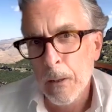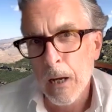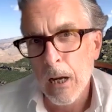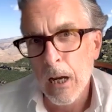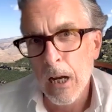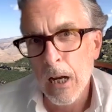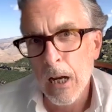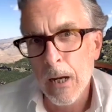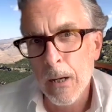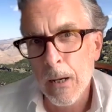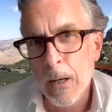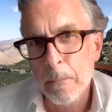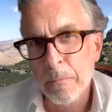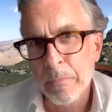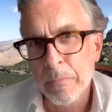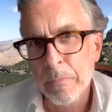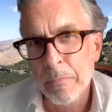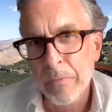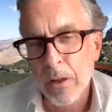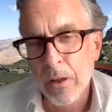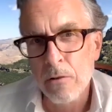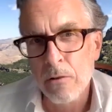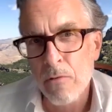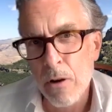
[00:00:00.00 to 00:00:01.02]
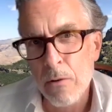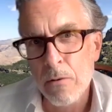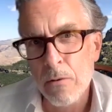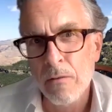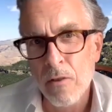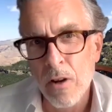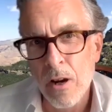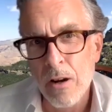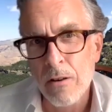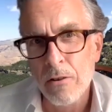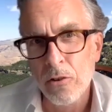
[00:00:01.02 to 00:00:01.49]

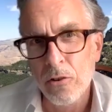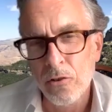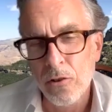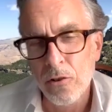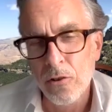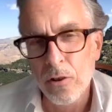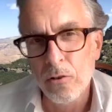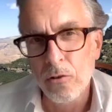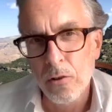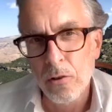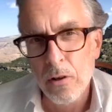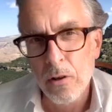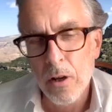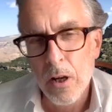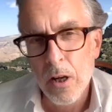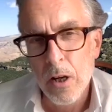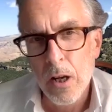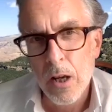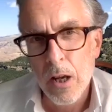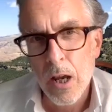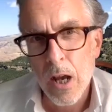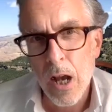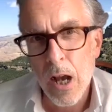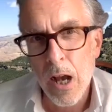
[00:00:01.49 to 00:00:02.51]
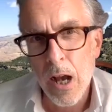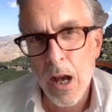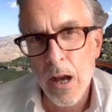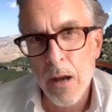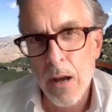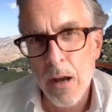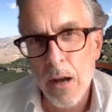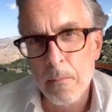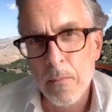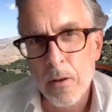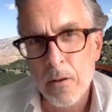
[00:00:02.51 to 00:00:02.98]
coronaviruses,
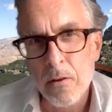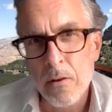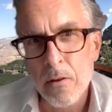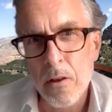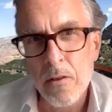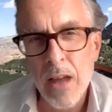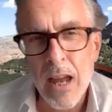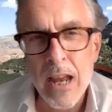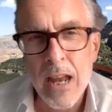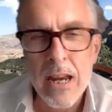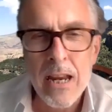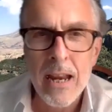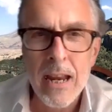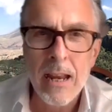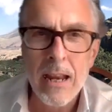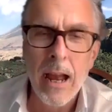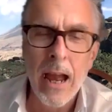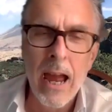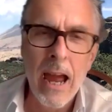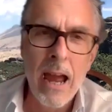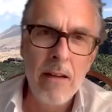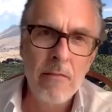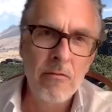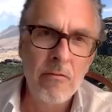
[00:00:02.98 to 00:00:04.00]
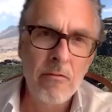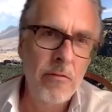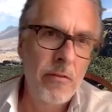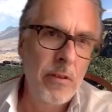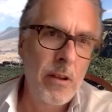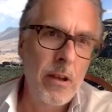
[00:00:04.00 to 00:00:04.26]
that they have